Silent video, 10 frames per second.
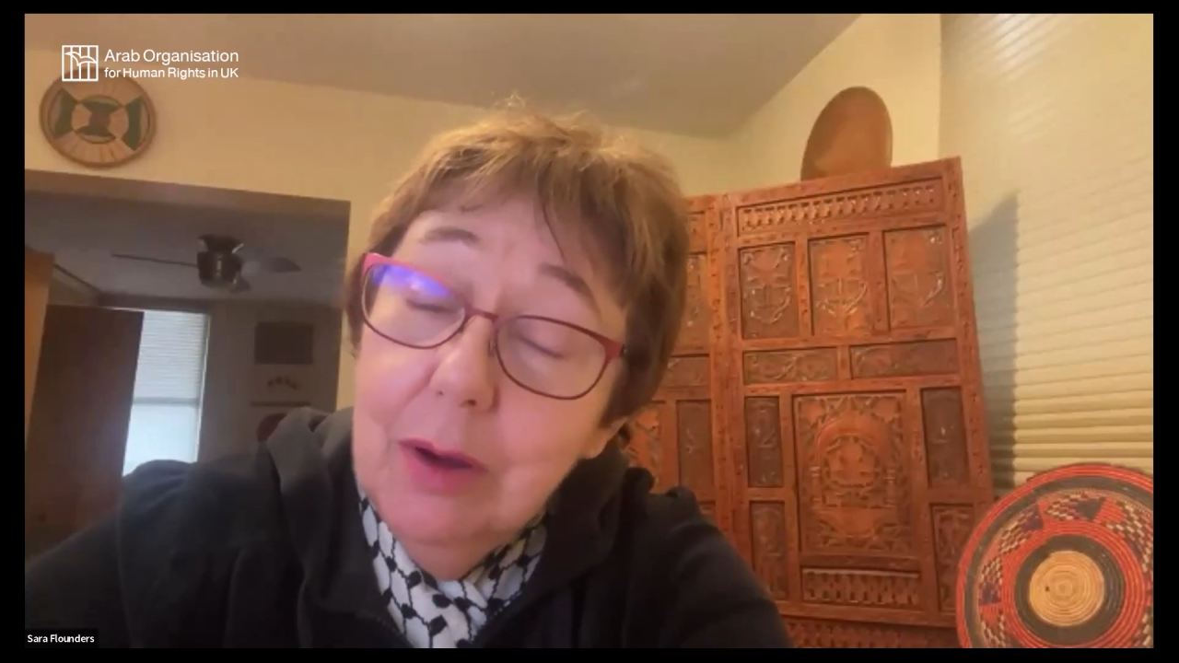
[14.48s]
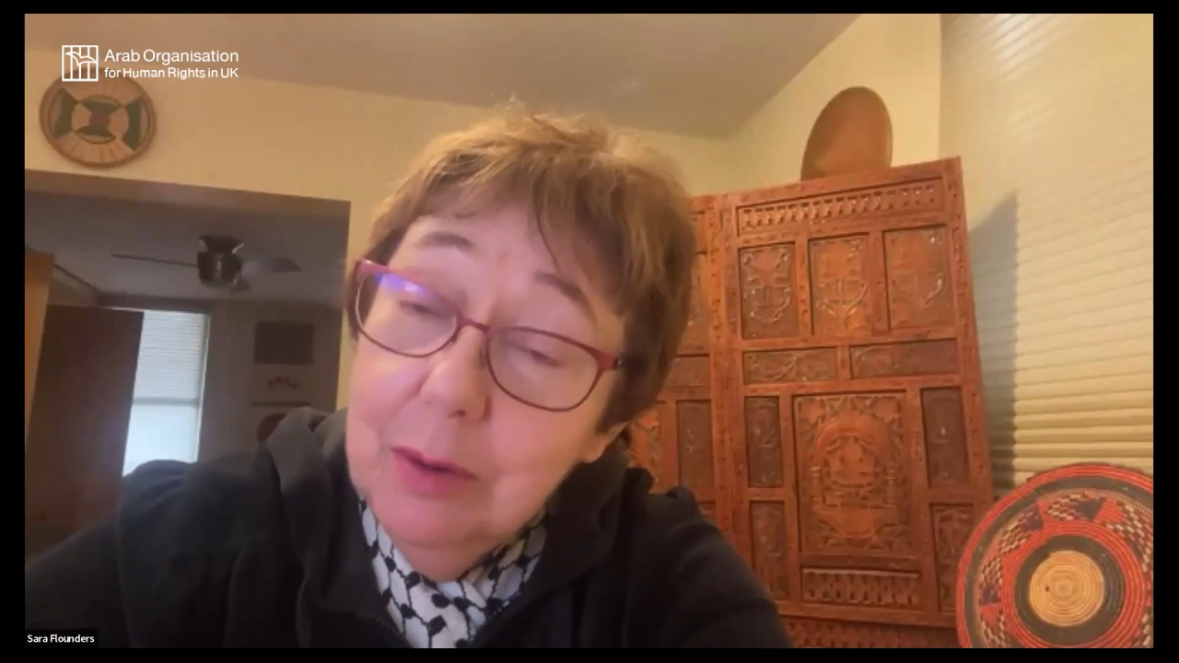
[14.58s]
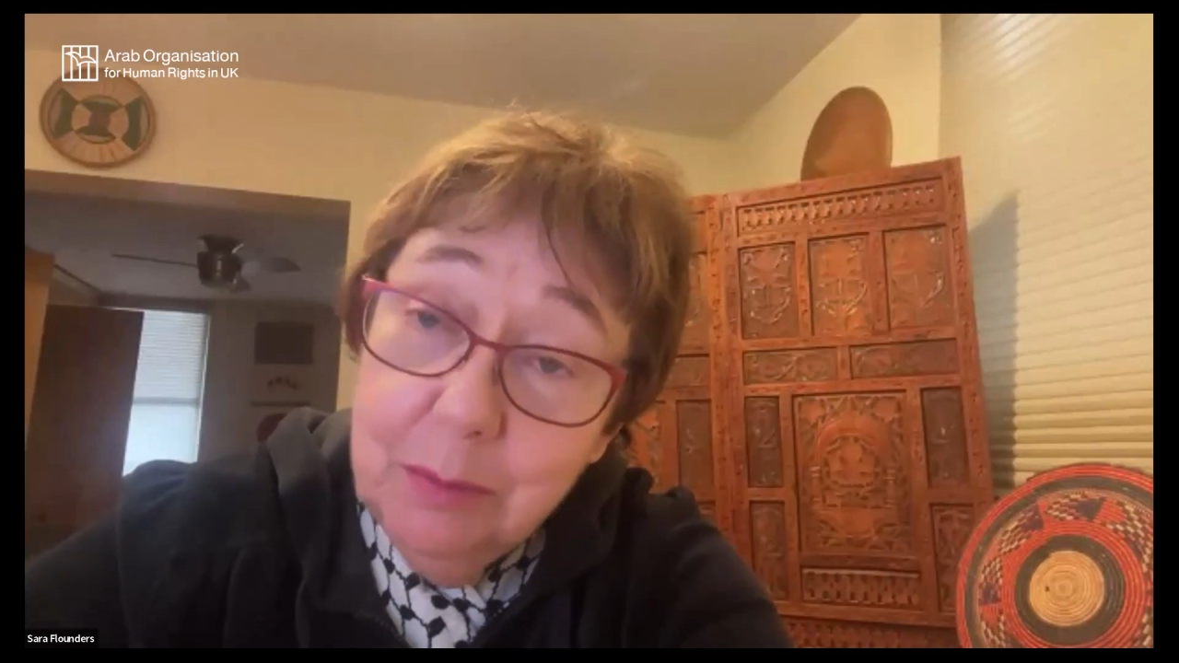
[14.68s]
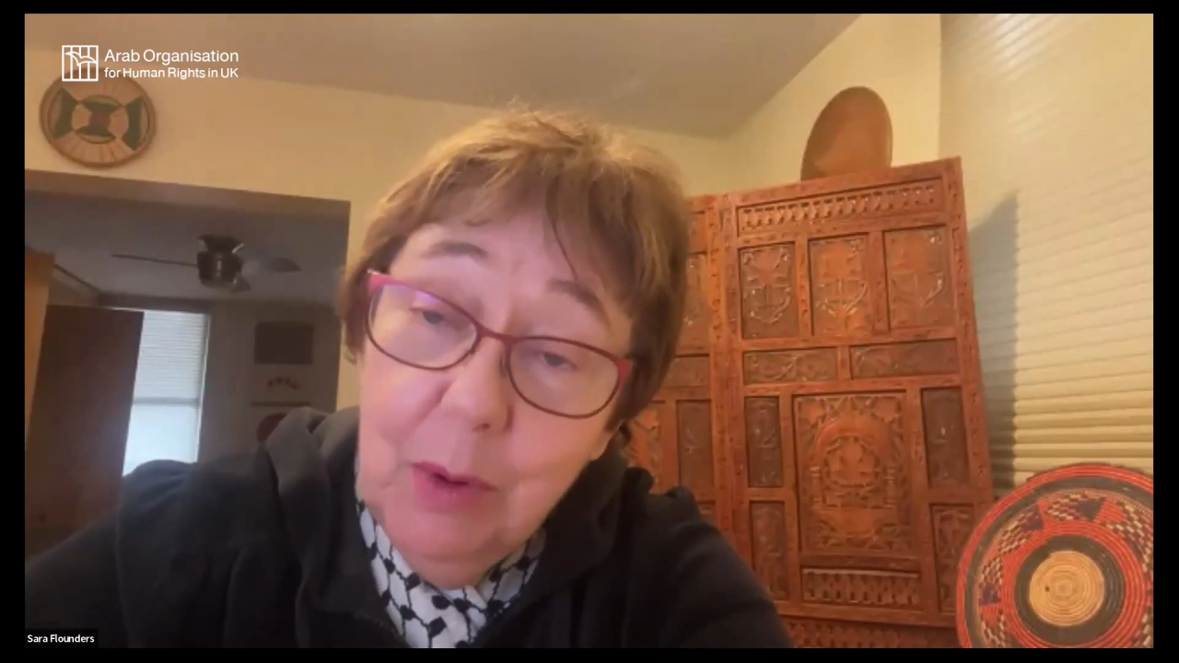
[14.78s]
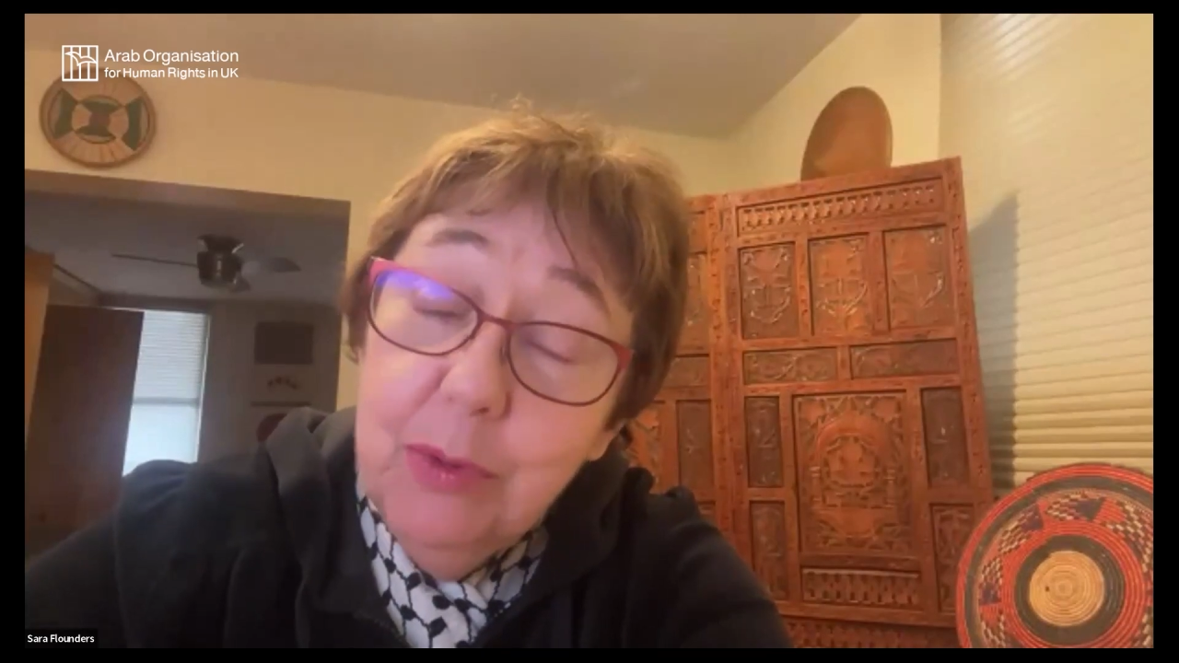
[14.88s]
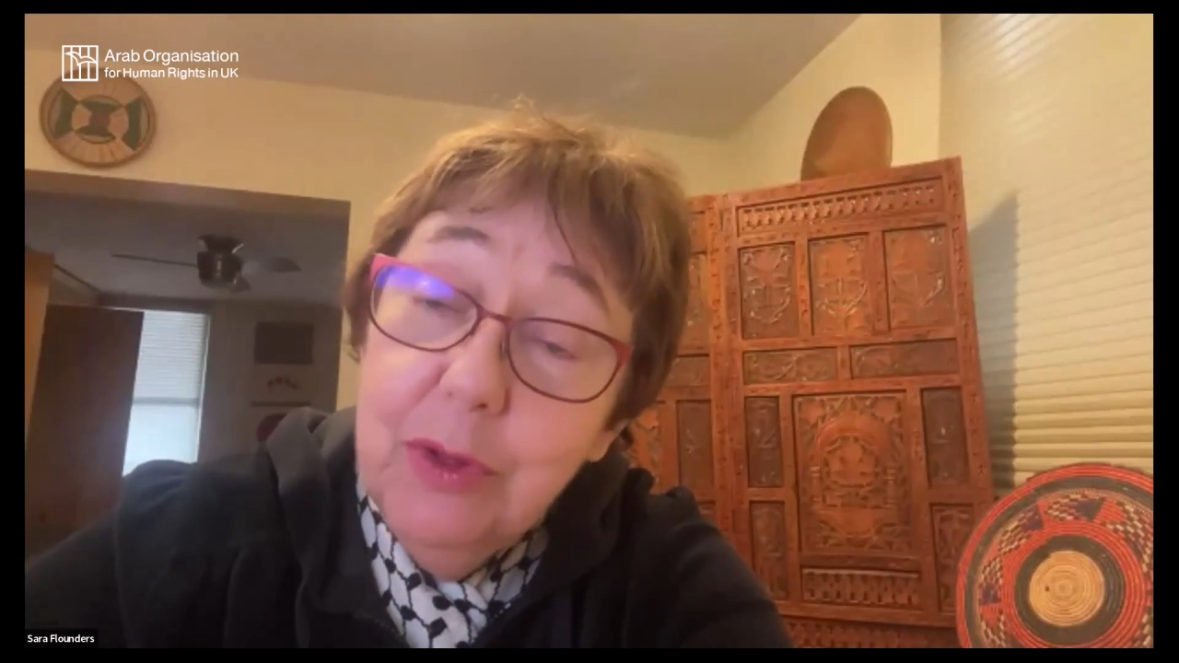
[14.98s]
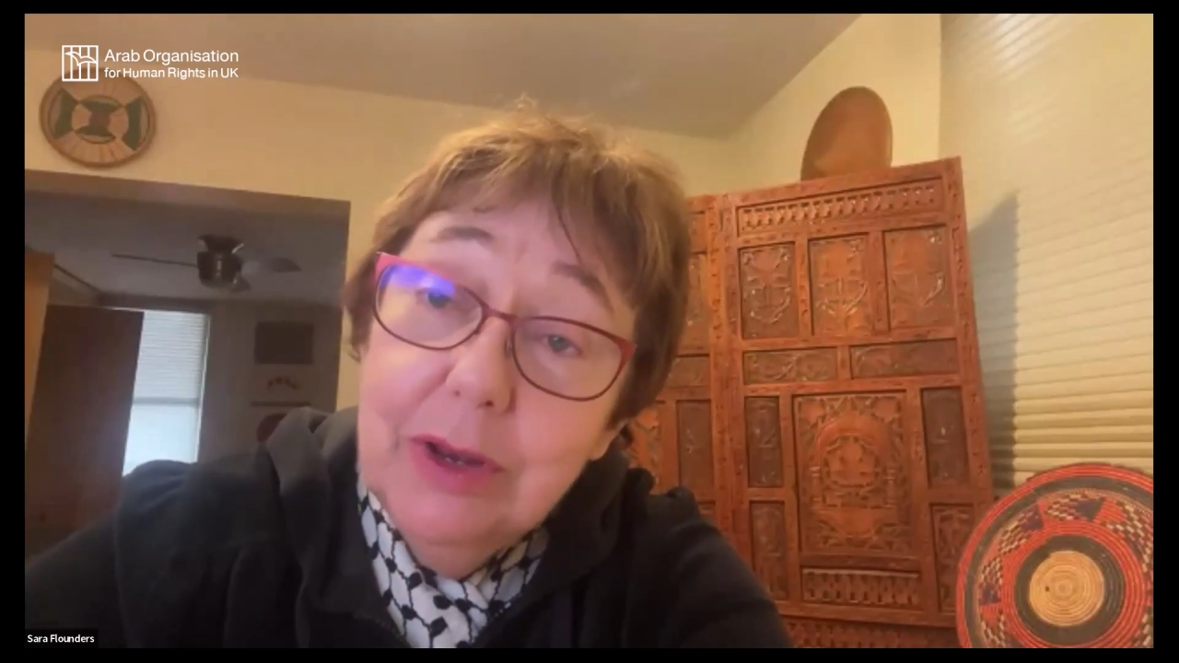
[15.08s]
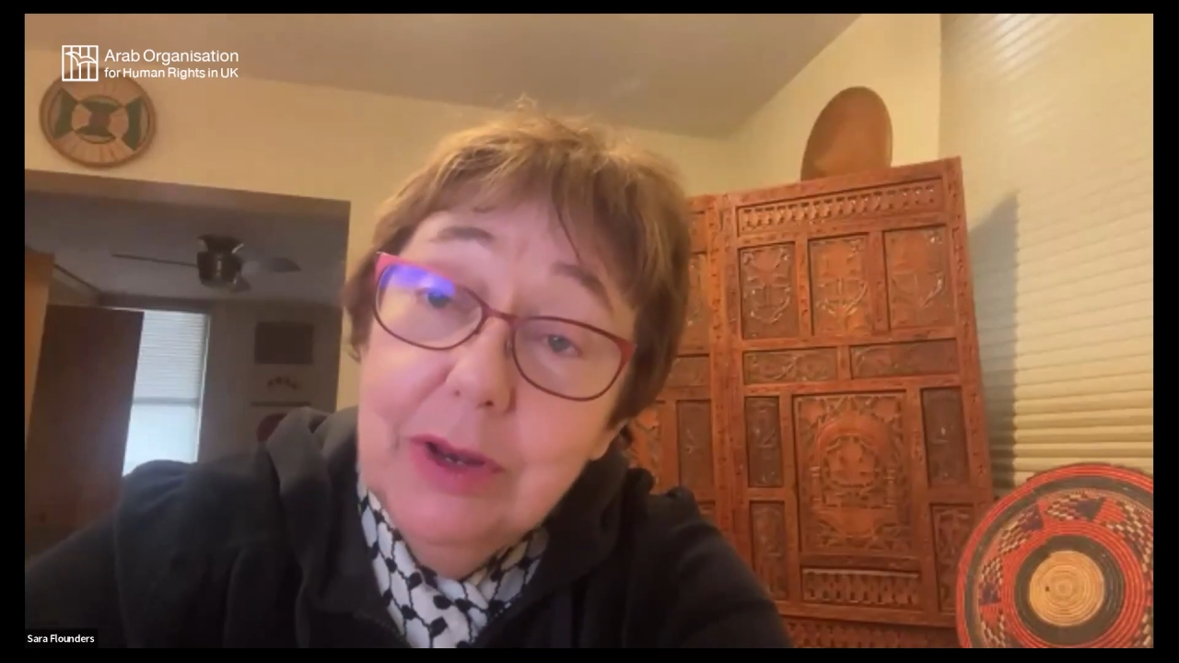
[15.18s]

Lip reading: both in